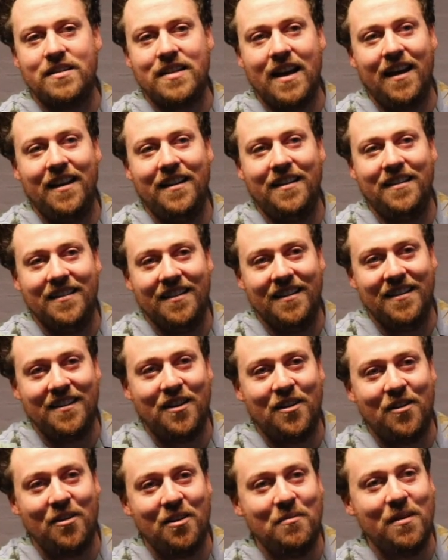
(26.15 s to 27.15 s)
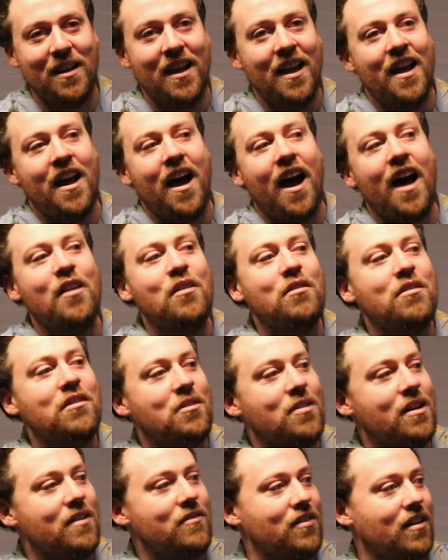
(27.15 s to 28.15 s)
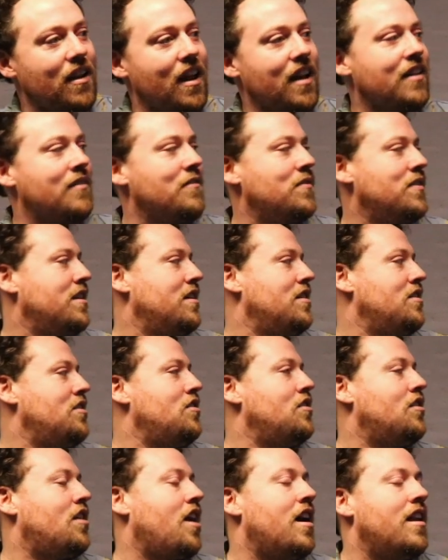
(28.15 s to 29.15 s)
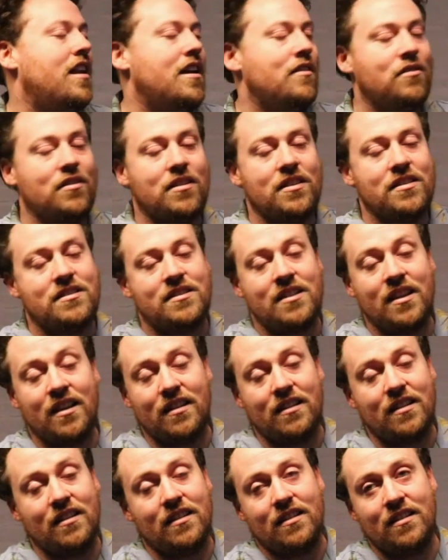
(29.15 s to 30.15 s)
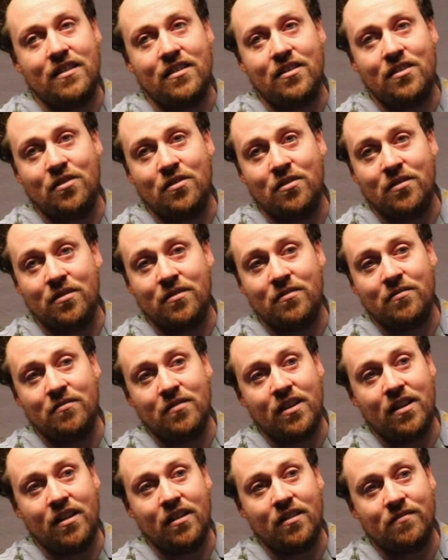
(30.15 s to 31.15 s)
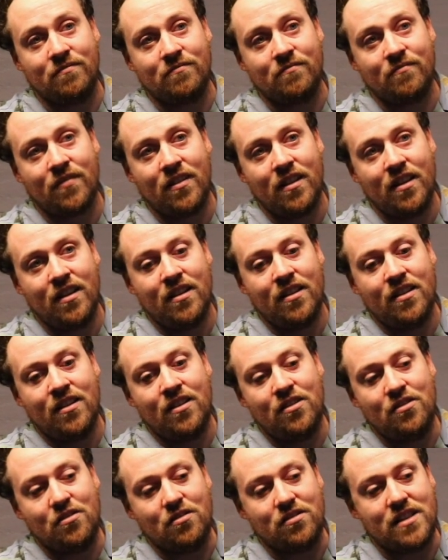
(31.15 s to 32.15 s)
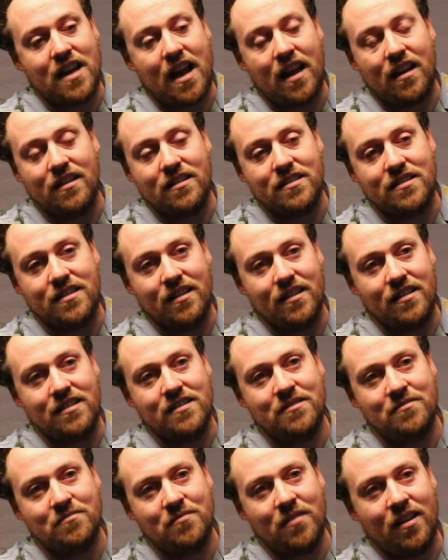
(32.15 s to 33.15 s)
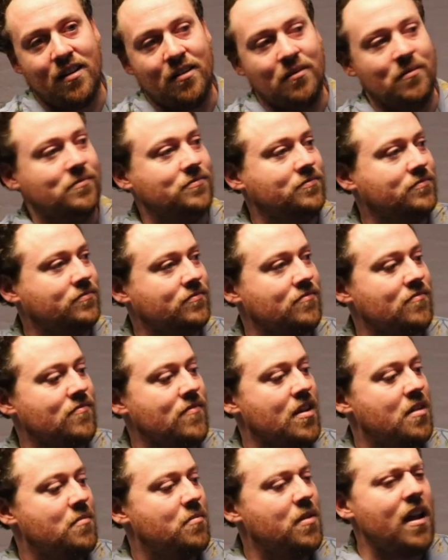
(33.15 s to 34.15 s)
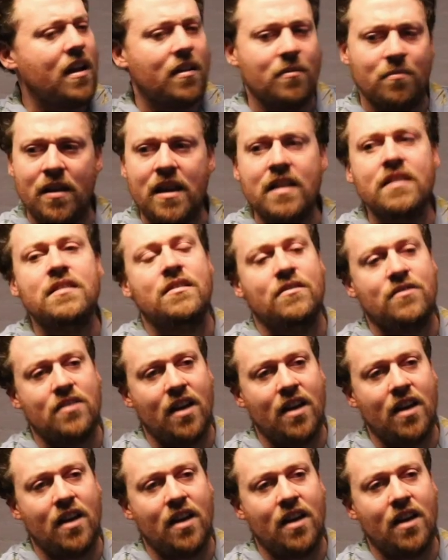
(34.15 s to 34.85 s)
talent you know what I mean I don't think you ever like you can't ever just think that you're you know you're talented. Um, but yeah, plenty of